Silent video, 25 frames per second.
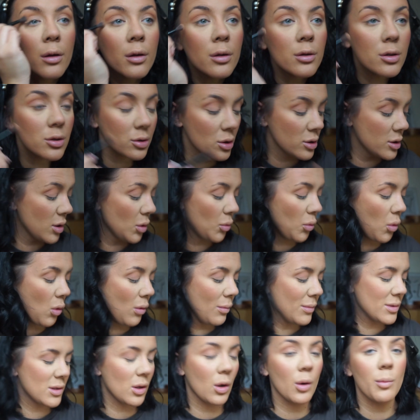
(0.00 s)
Just because it
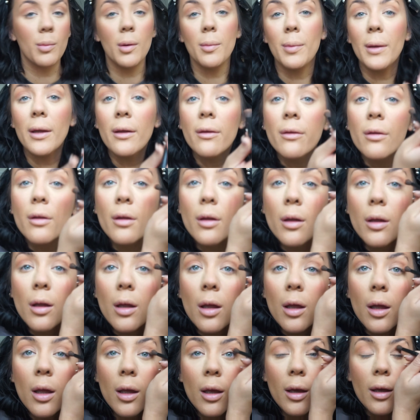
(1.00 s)
warms it up a bit.
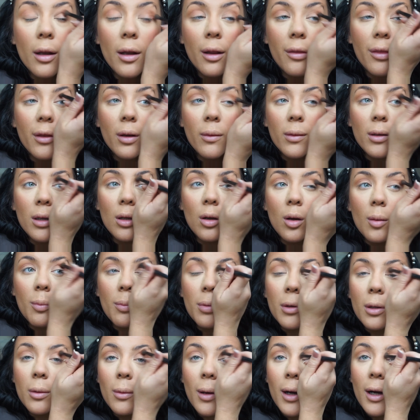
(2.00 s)
And I think when you've got
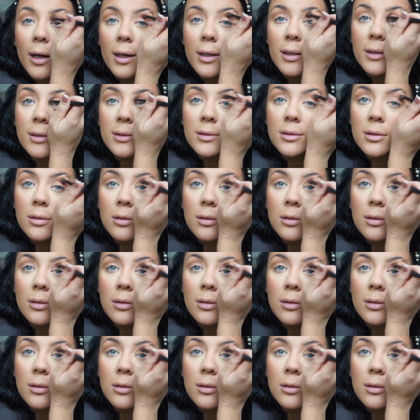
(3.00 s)
blue eyes,